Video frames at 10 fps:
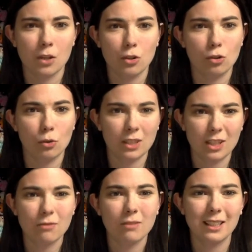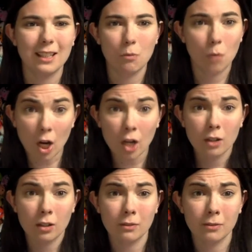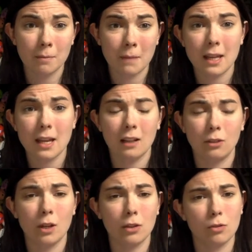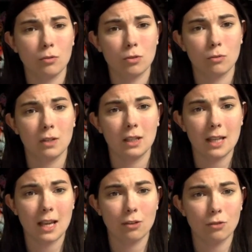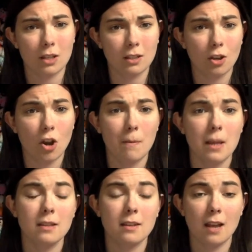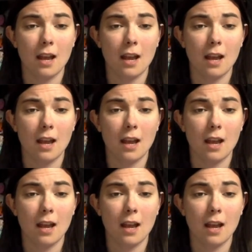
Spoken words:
So it didn't really work for me, although I thought it was a really interesting concept.